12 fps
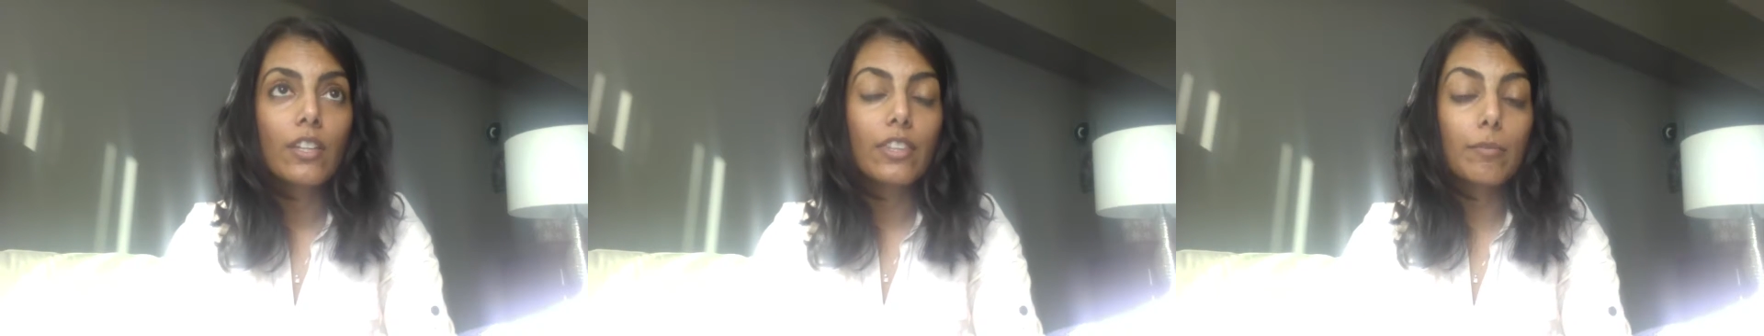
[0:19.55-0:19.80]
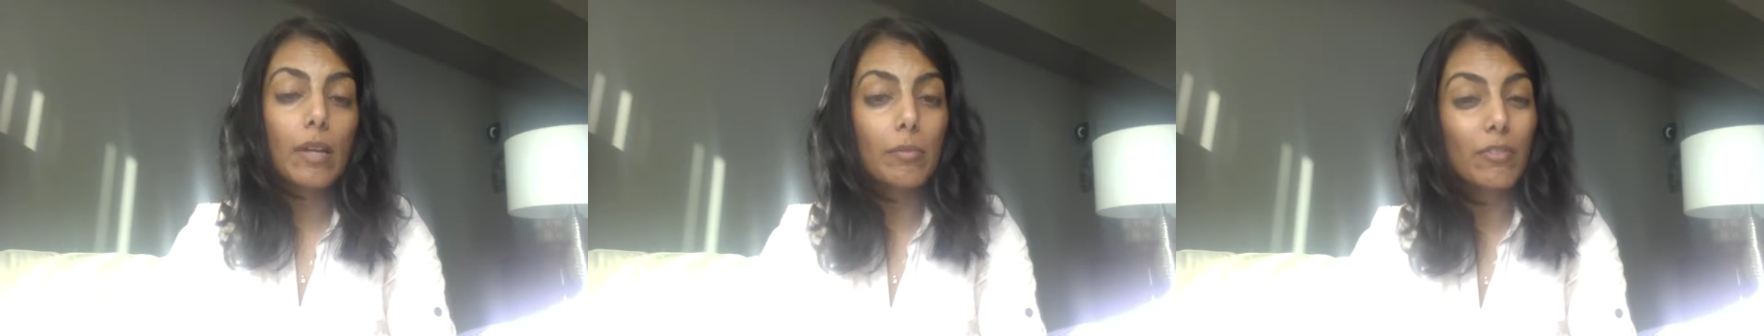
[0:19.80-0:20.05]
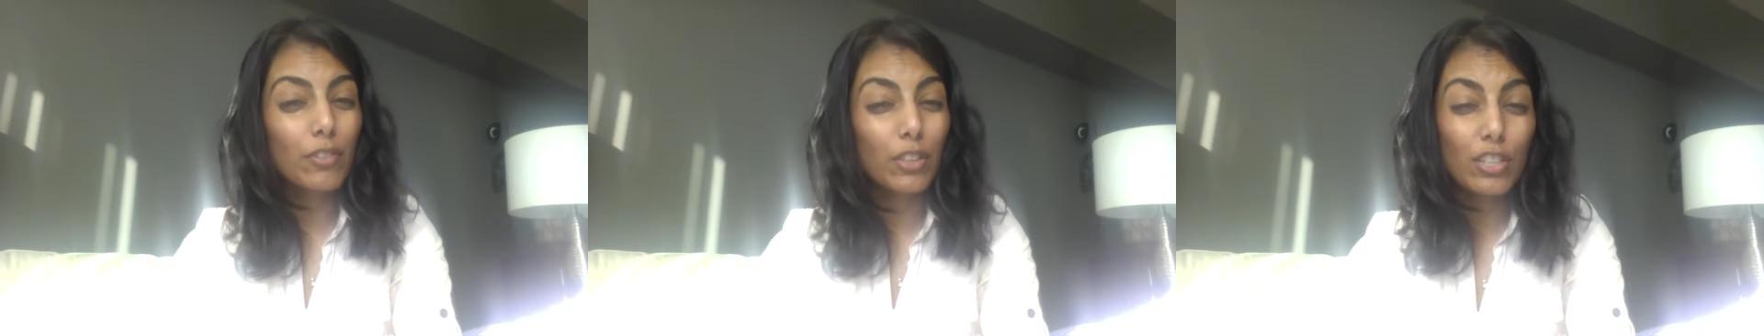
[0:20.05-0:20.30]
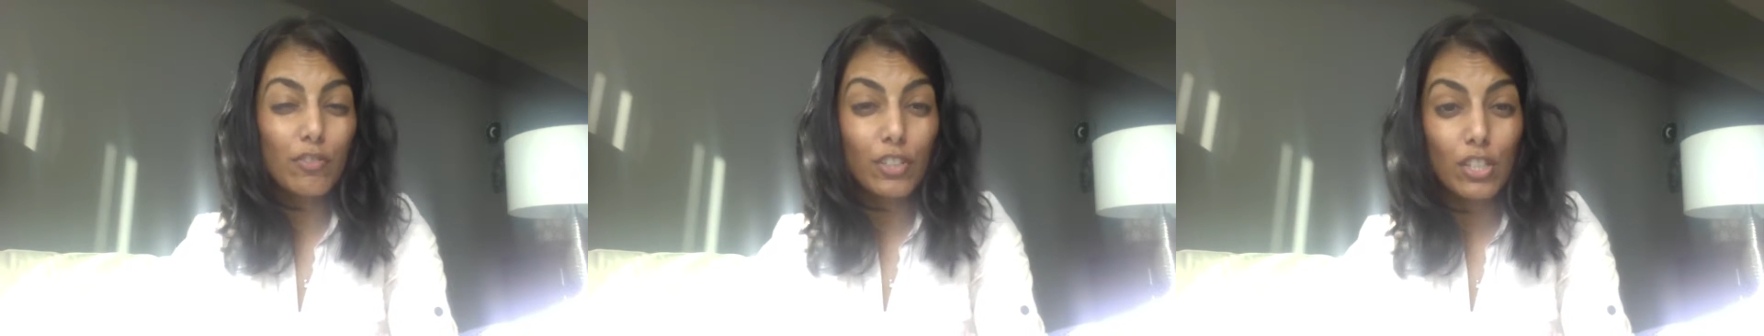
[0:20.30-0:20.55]
They might be
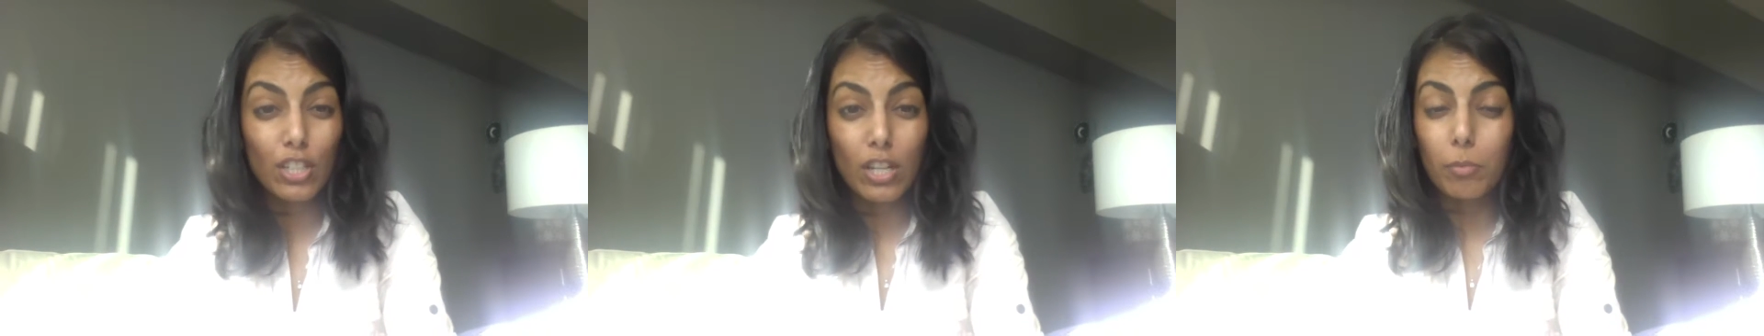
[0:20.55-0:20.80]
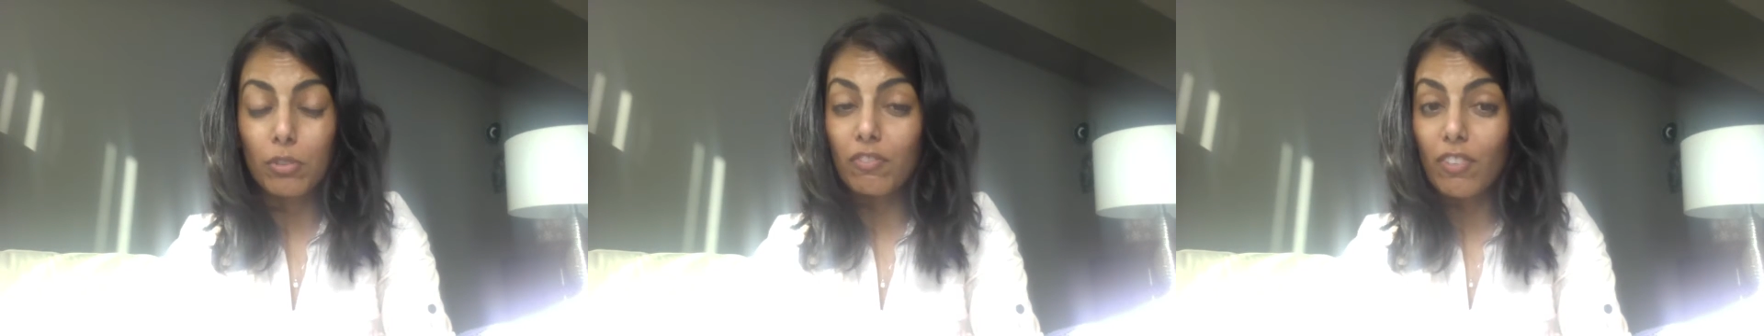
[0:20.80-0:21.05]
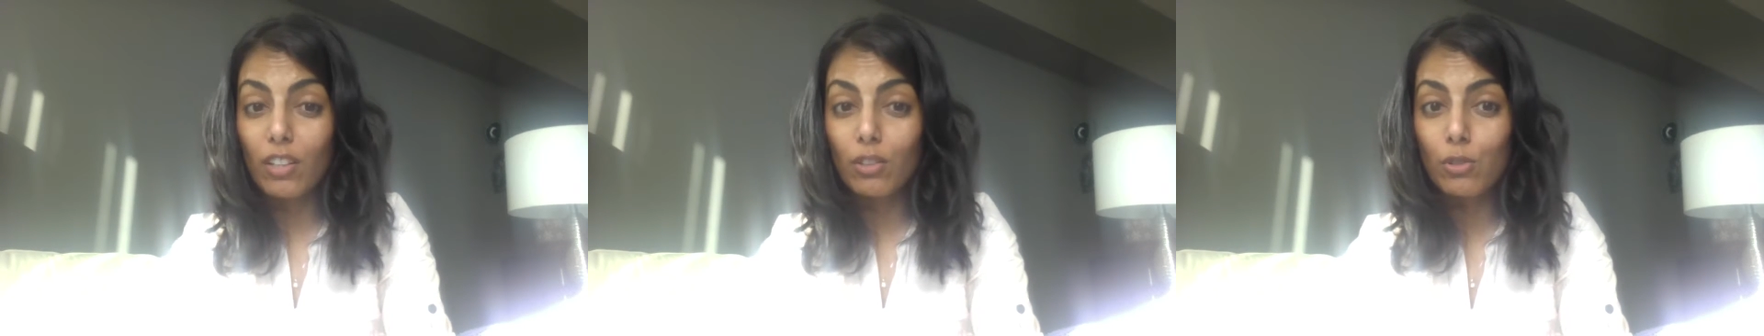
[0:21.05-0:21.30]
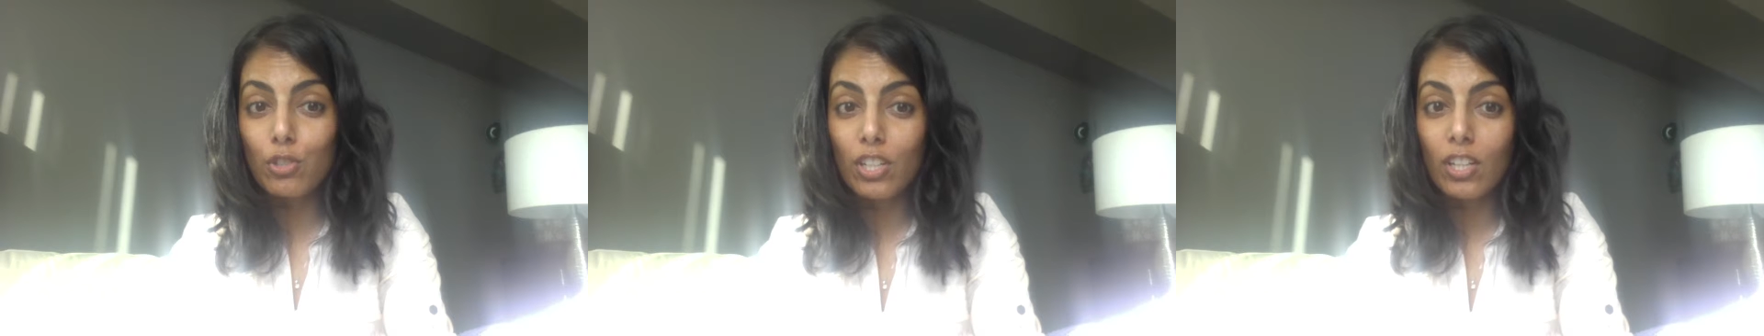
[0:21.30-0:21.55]
finishing up with
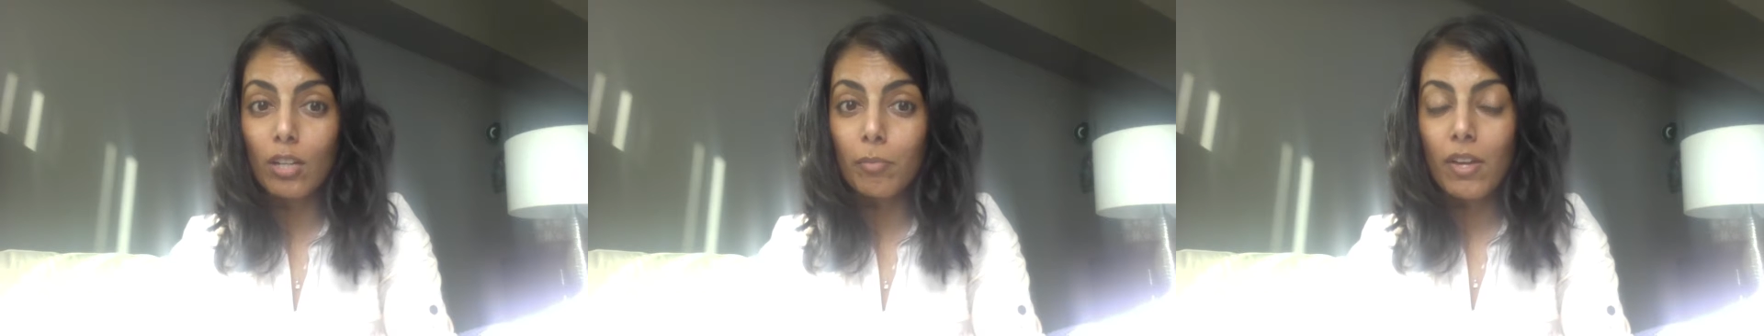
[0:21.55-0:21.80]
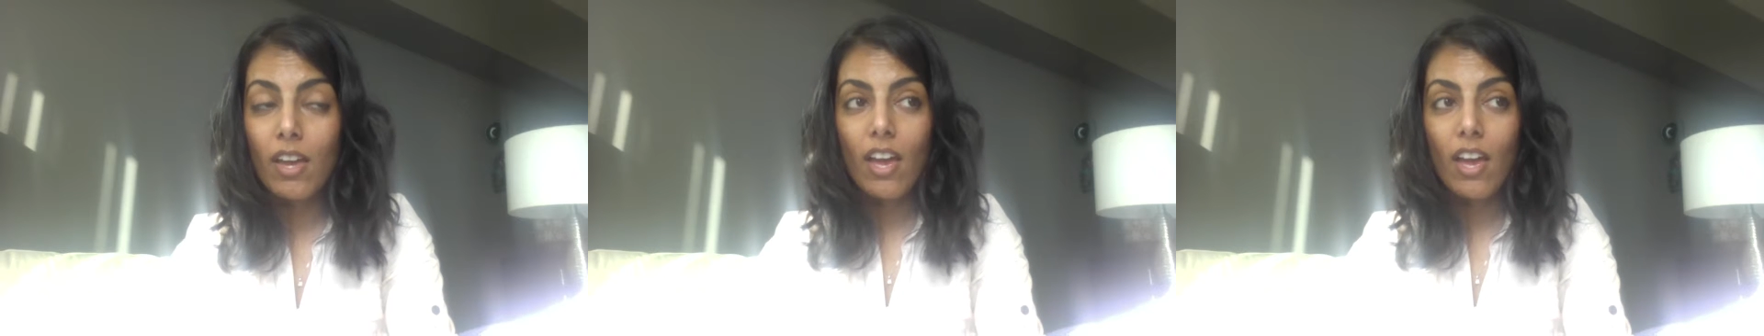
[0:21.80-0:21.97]
fellowship,